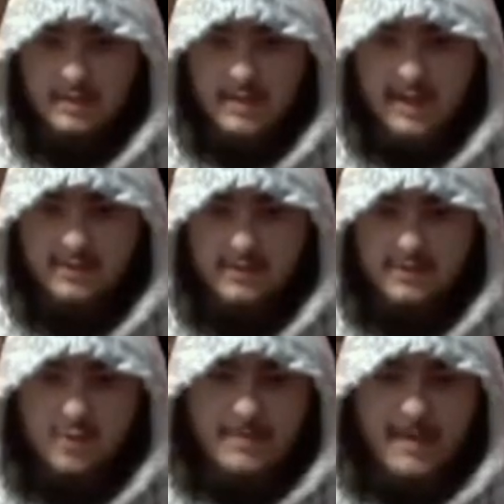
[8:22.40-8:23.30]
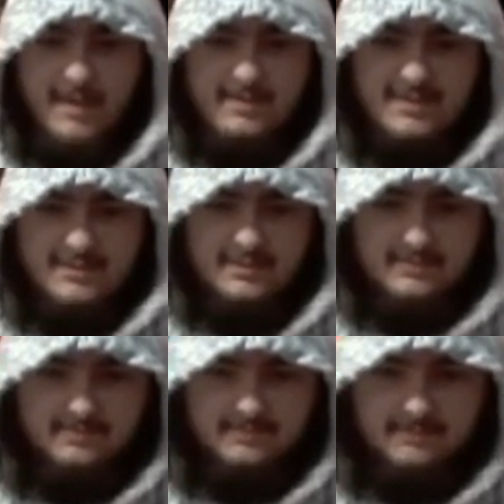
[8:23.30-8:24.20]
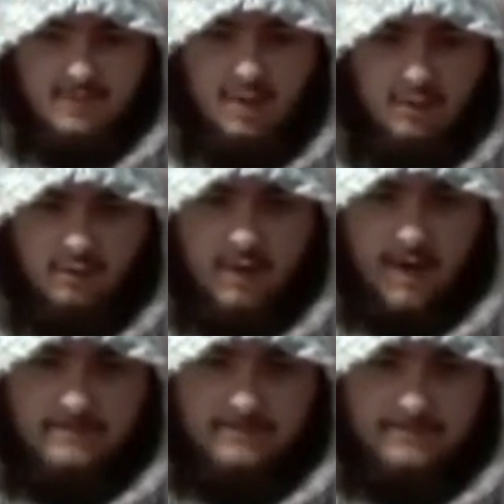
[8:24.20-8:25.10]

How's it going, soy betas? Oh, crap.